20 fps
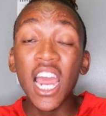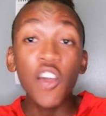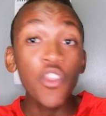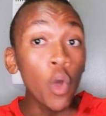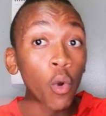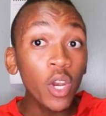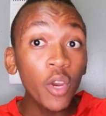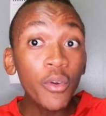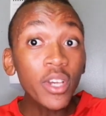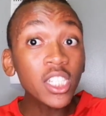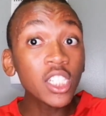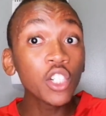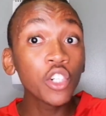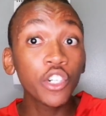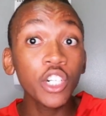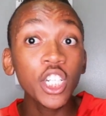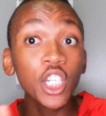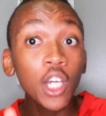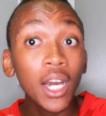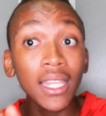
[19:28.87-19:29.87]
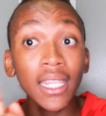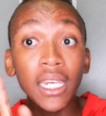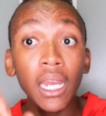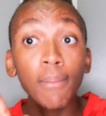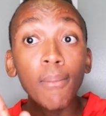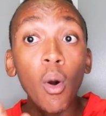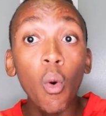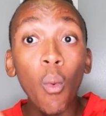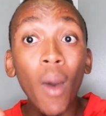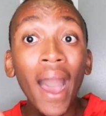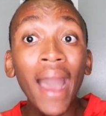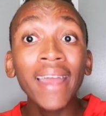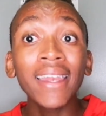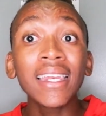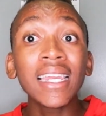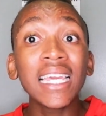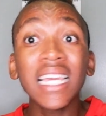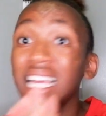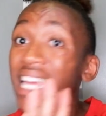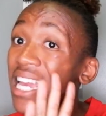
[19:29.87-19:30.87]
the only reason, girl, you got the number
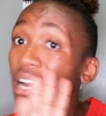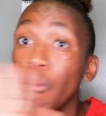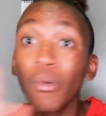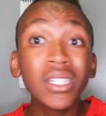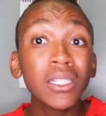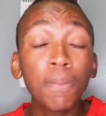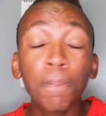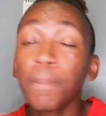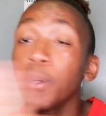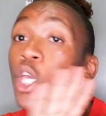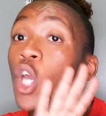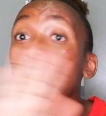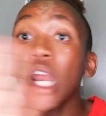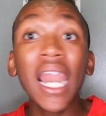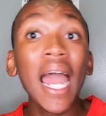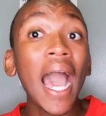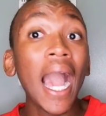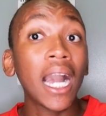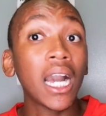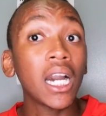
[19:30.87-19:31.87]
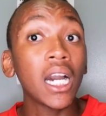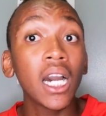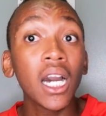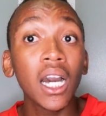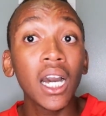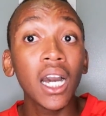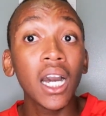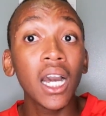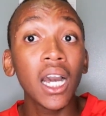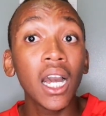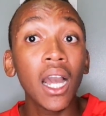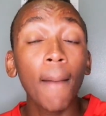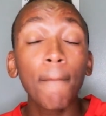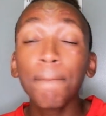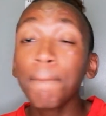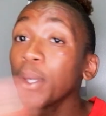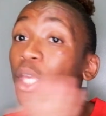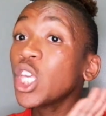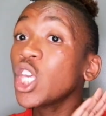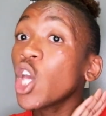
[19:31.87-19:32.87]
1 was pure luck.
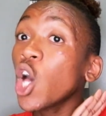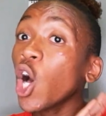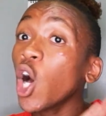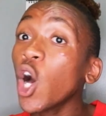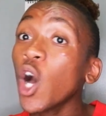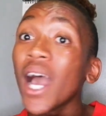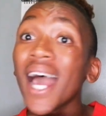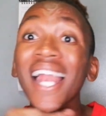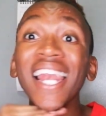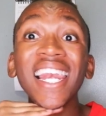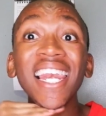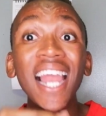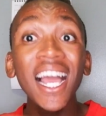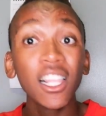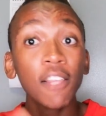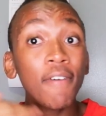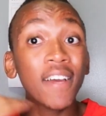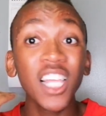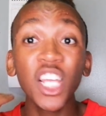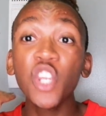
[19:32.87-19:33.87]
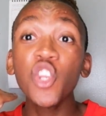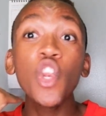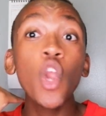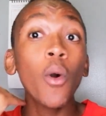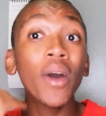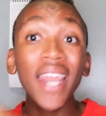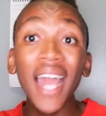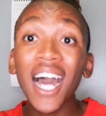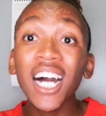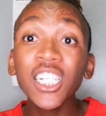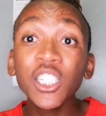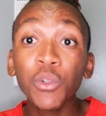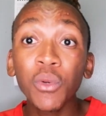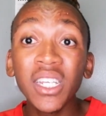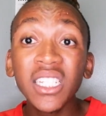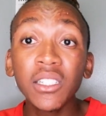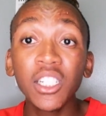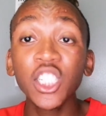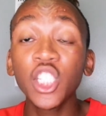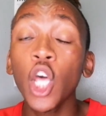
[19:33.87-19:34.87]
Pure luck. The fact that no one else
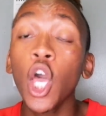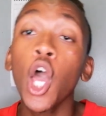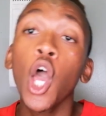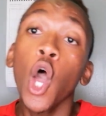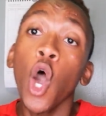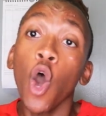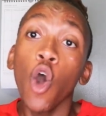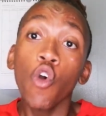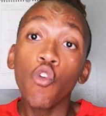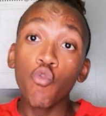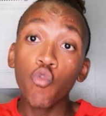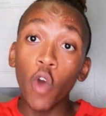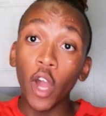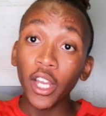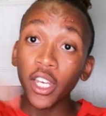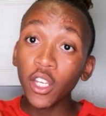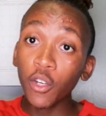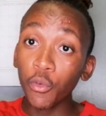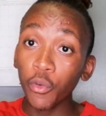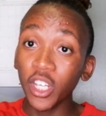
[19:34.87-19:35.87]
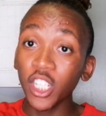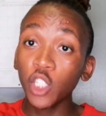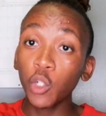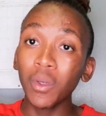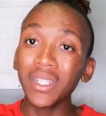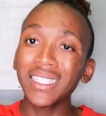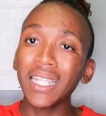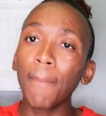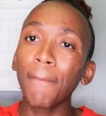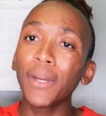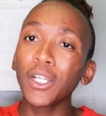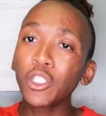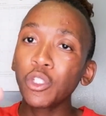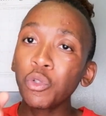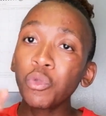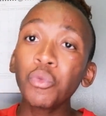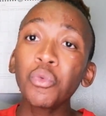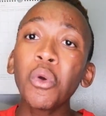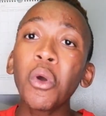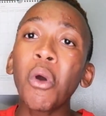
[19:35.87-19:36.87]
released, because Roddy Ricch was number
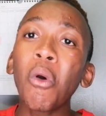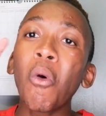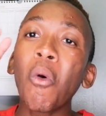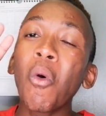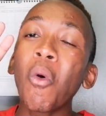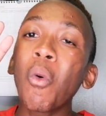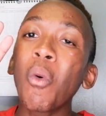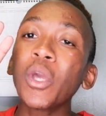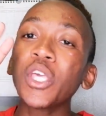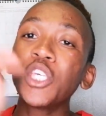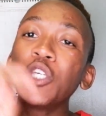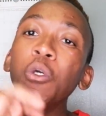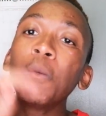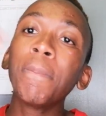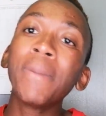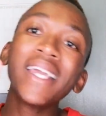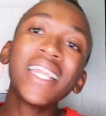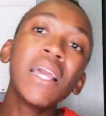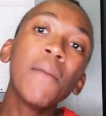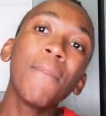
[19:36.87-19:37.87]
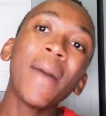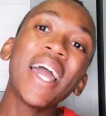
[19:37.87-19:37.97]
2. You beat him